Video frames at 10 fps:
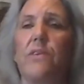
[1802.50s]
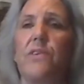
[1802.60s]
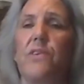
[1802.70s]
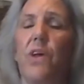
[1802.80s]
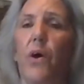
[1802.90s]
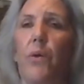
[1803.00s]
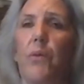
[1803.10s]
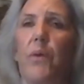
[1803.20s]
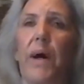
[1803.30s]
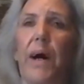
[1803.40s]

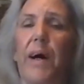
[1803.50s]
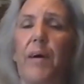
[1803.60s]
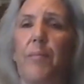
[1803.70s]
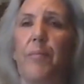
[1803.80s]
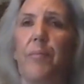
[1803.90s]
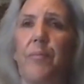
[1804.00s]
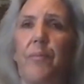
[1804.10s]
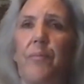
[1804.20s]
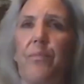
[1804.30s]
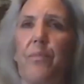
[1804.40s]
So, um,
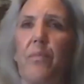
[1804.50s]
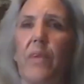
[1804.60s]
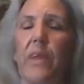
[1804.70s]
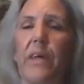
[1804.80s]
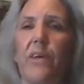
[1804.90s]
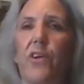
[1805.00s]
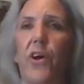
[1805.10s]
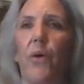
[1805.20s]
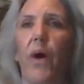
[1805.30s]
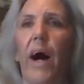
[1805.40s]
you
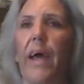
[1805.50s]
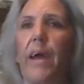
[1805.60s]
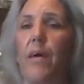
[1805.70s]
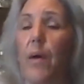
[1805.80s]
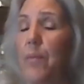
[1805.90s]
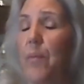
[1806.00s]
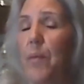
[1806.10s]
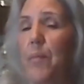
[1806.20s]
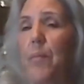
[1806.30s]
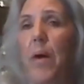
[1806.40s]
know, I,
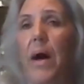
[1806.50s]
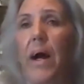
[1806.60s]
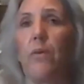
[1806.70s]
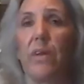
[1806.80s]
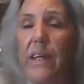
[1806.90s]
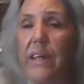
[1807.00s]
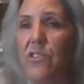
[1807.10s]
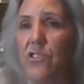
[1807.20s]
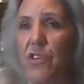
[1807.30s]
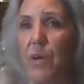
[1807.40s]
my
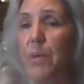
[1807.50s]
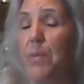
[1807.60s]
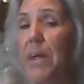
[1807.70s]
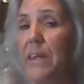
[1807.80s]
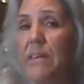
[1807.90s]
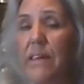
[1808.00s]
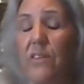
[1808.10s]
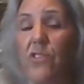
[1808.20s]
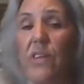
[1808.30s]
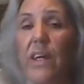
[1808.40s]
relationship with
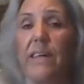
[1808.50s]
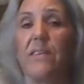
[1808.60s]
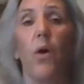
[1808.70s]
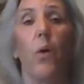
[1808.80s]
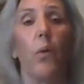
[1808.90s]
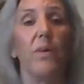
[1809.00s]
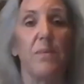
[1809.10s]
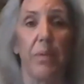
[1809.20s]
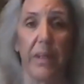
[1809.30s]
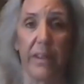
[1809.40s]
meditation has
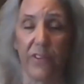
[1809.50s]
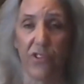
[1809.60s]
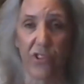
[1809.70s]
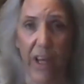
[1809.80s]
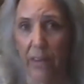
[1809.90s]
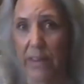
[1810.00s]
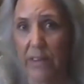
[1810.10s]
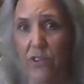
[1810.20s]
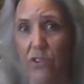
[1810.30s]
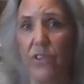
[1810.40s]
always been a
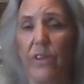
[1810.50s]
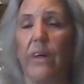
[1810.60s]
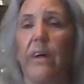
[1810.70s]
challenge